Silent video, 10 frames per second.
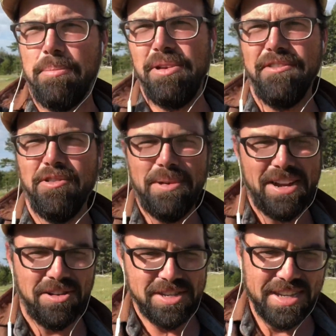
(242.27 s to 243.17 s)
beautiful
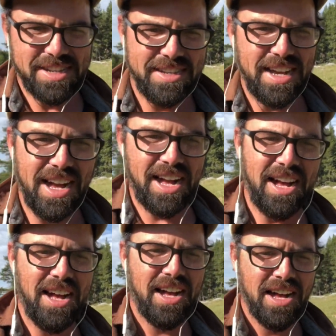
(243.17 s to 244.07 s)
meadows. This is a
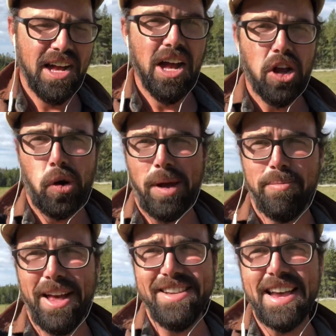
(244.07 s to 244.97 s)
great
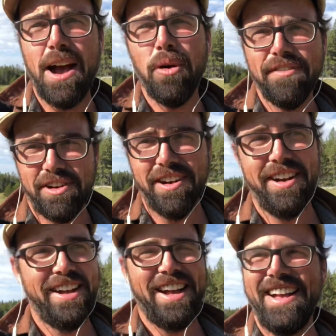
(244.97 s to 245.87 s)
place. However,
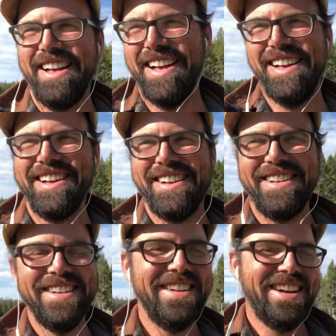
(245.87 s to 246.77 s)

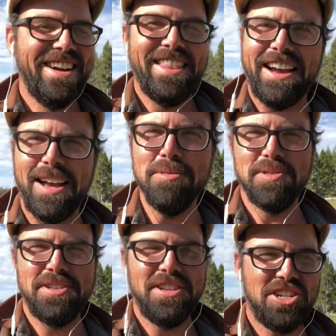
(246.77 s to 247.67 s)

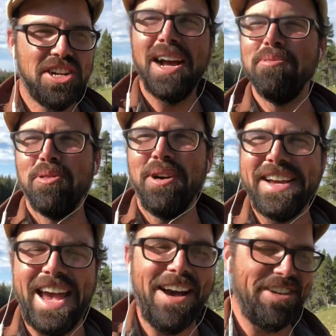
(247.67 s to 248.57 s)
this should come with one
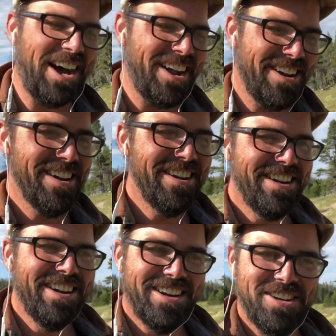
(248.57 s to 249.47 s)
caveat.
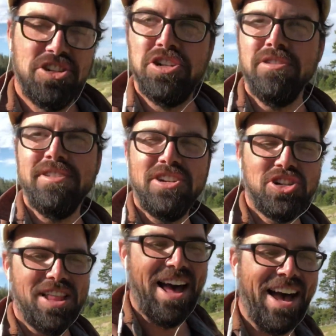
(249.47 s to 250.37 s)
June and
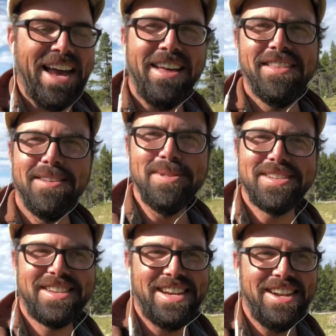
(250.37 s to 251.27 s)
July, the
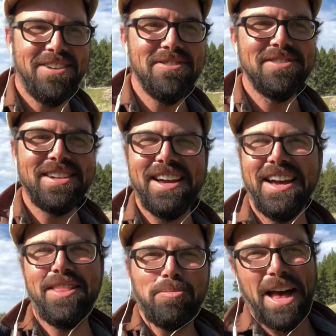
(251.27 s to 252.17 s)
mosquitoes
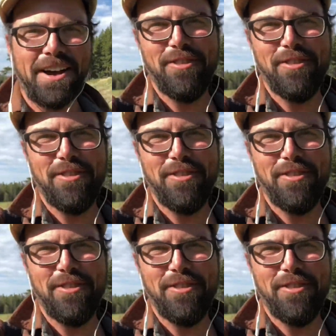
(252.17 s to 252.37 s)
and the black